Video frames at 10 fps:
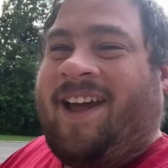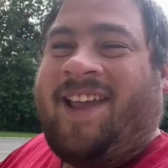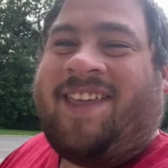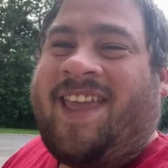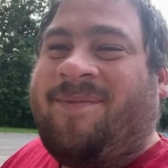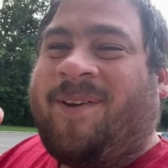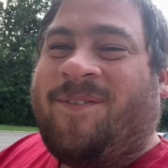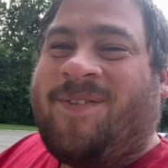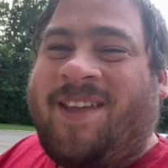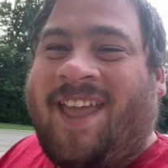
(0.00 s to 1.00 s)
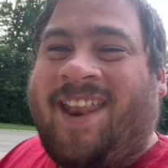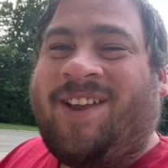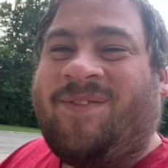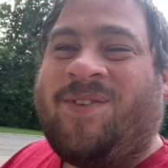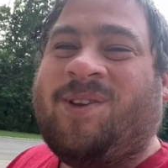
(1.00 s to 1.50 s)
I keep getting
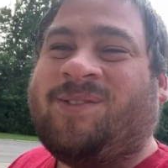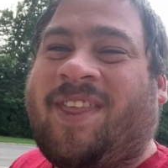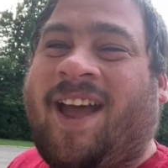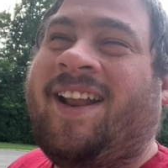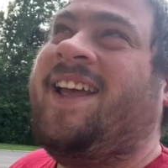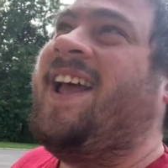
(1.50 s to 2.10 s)
confused with that.